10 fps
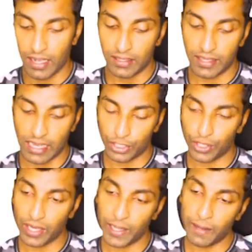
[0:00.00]
See,
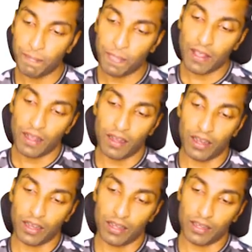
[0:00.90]
actually,
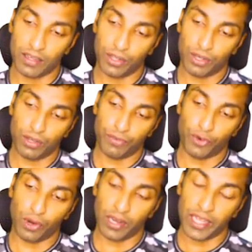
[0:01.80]

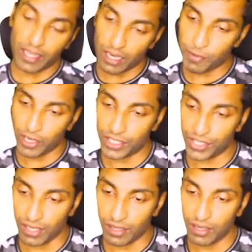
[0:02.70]
for liquor
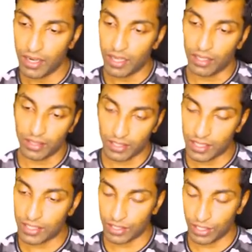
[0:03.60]
production, this
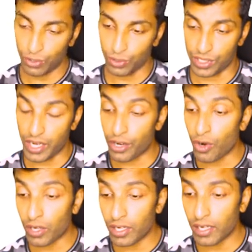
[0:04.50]
is used.
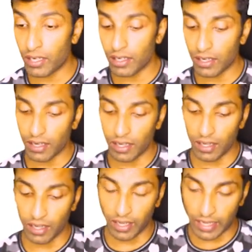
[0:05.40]
Rotten
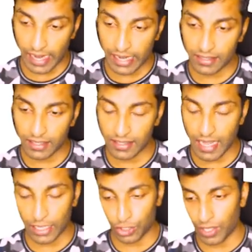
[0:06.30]
grains is
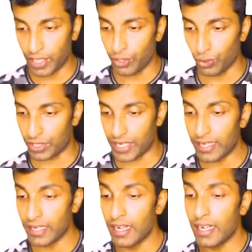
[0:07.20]
actually used,
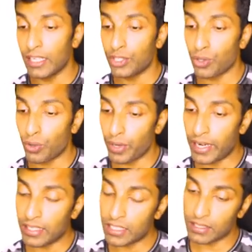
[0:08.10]
right? So
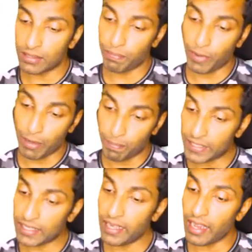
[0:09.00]
it is
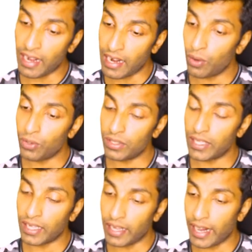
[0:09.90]
purposely allowed
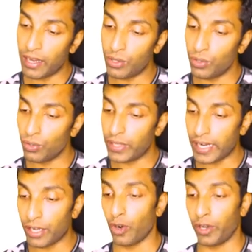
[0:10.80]
the grain to
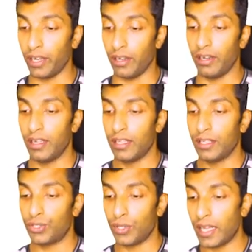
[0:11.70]
get rotten,
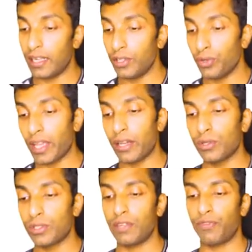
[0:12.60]
so that you can
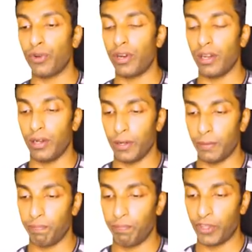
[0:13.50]
use it for
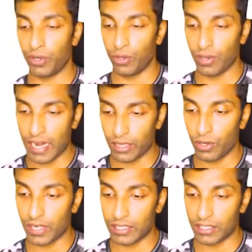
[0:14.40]

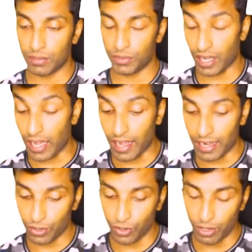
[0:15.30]
alcohol consumption,
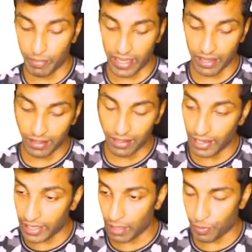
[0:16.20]
alcohol making,
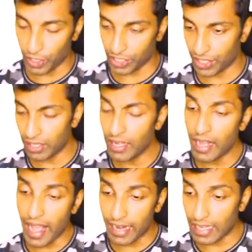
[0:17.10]
liquor production,
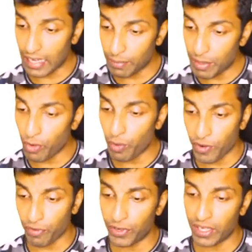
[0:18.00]
and that will be more
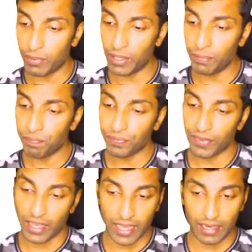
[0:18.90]
profitable.
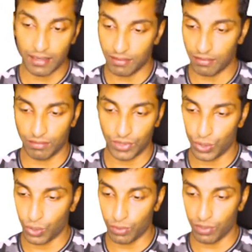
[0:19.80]
And
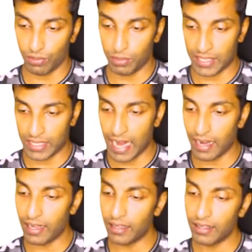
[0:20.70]
so
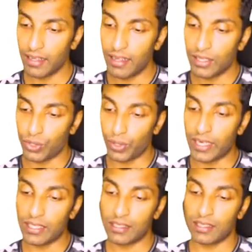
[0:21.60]
mishandling, so
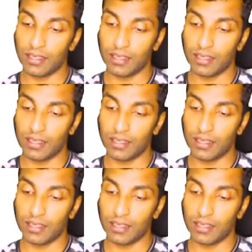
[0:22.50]
it is